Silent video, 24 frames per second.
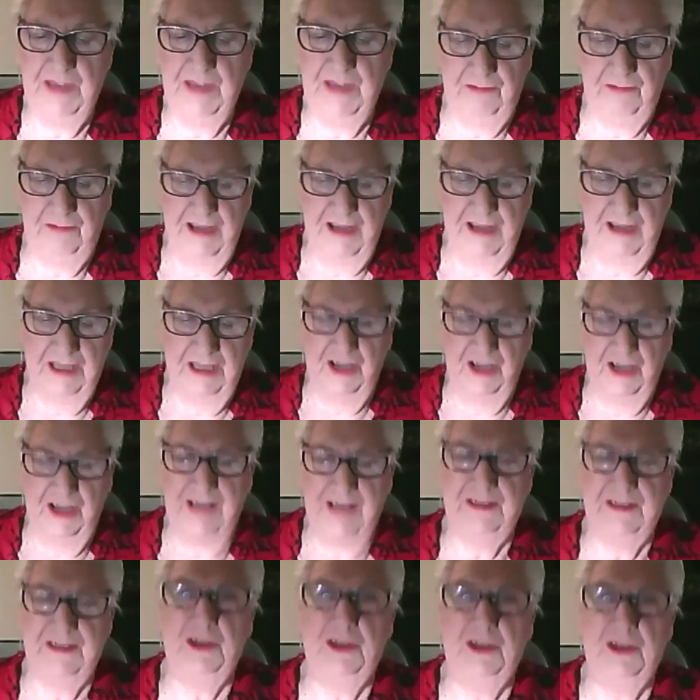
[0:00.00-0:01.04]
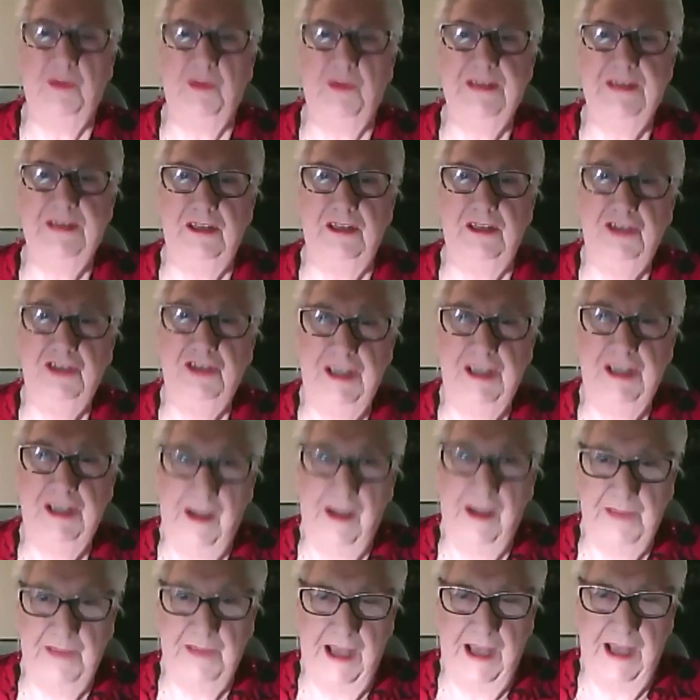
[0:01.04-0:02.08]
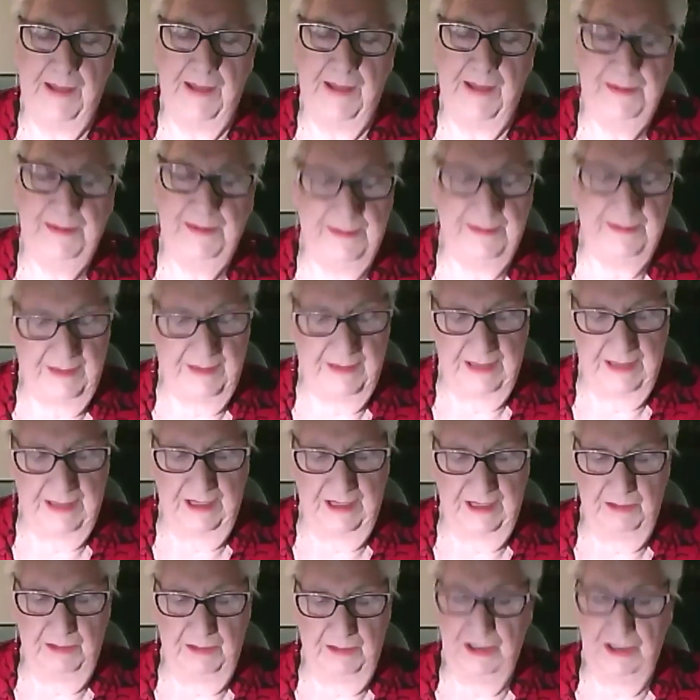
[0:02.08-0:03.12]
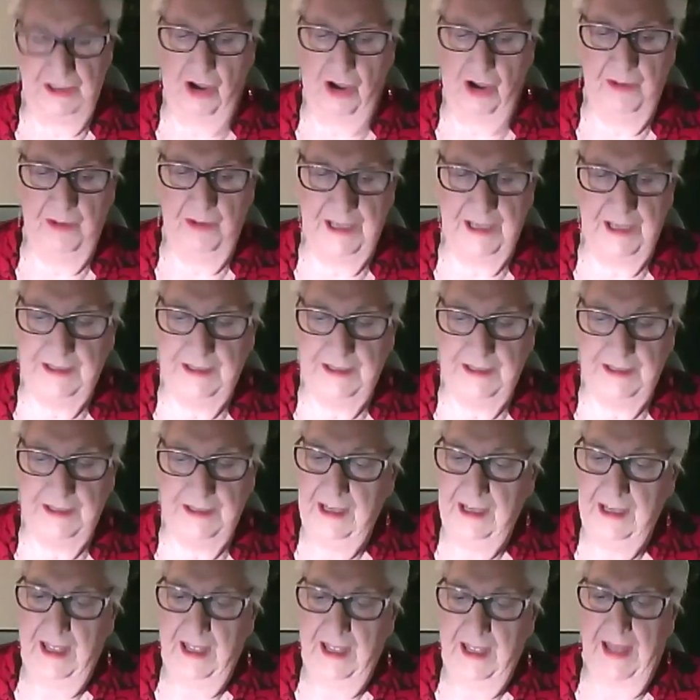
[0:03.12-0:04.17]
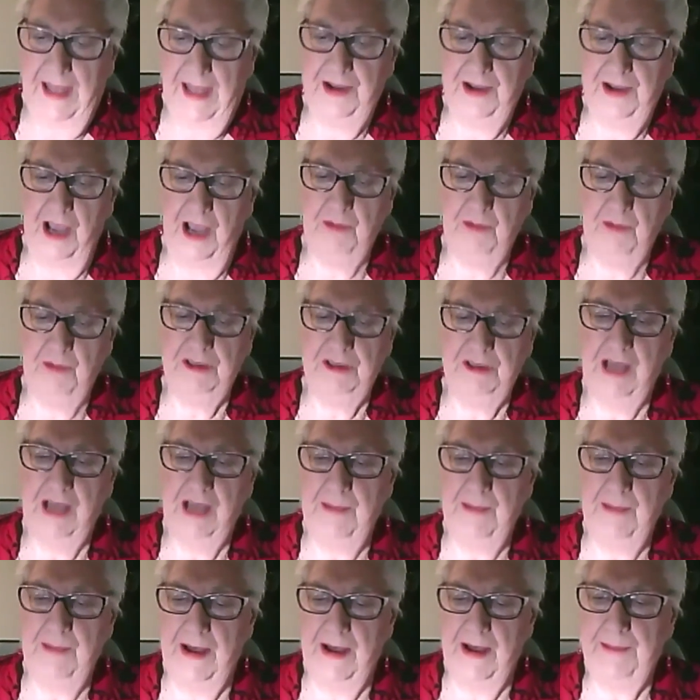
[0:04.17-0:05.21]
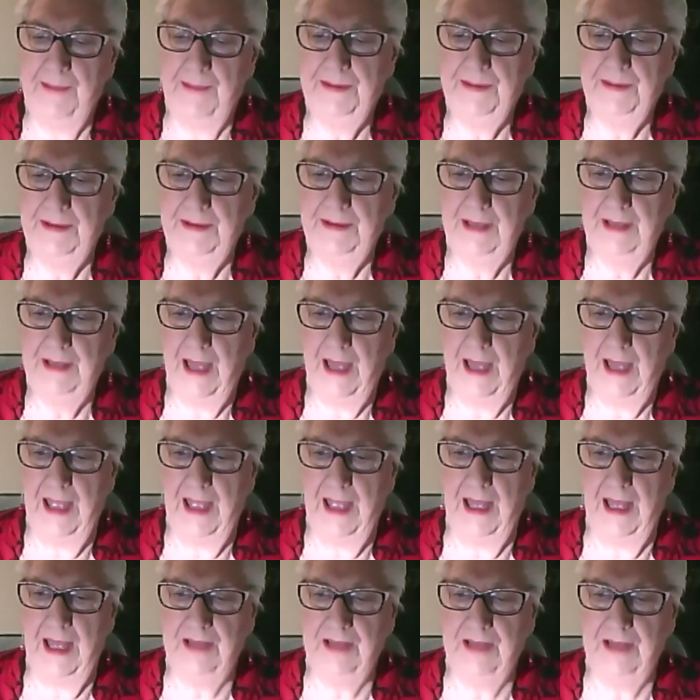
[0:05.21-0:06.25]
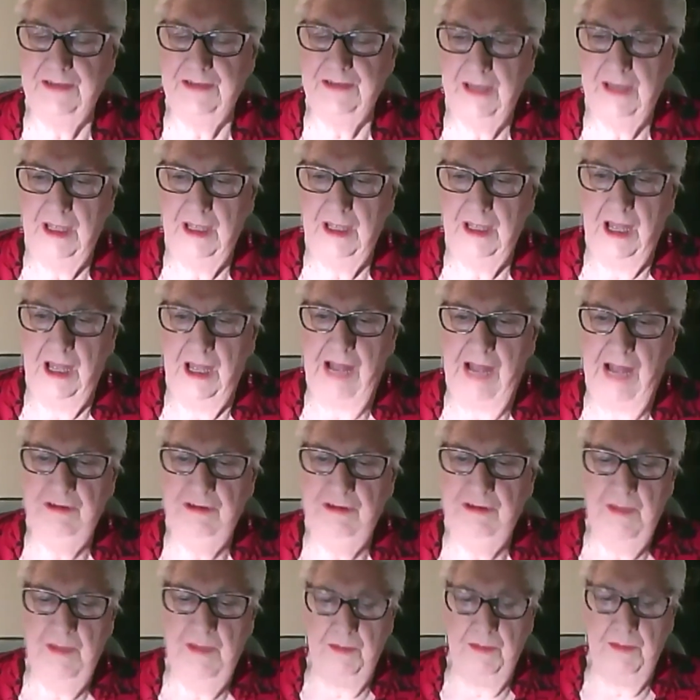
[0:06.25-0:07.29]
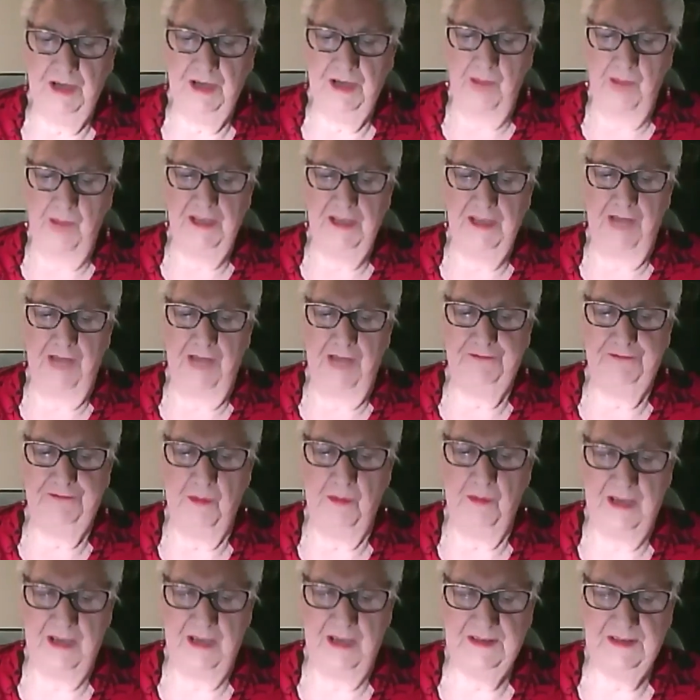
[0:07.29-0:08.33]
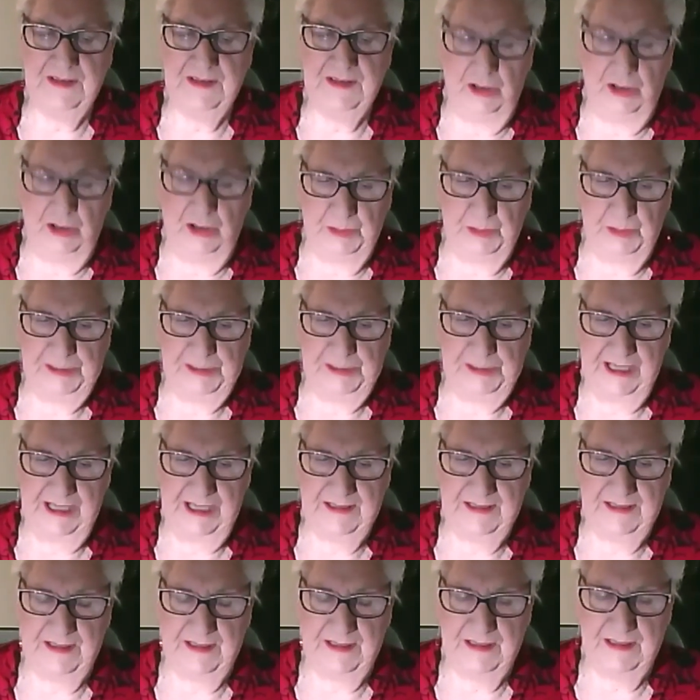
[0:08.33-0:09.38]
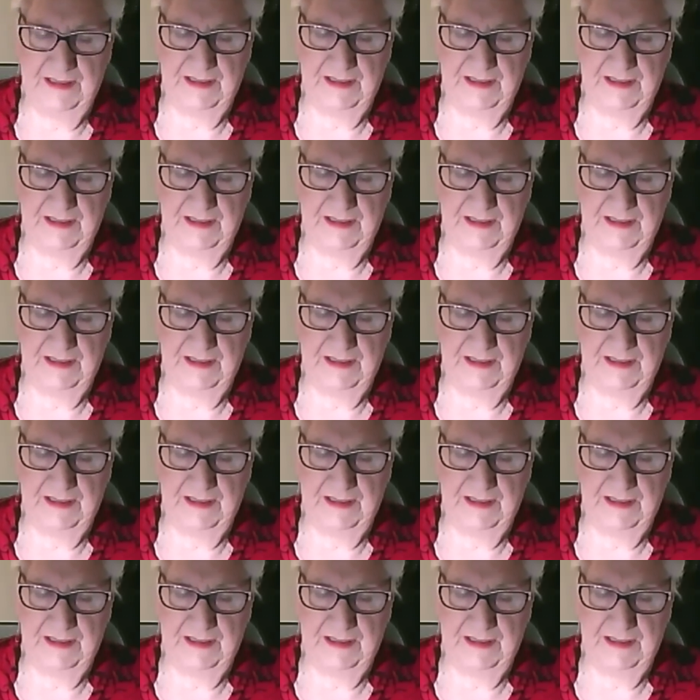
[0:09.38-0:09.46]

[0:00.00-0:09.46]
recognize that there was energy coming up, and I would go in and I would come up, and I remember coming up from my solar plexus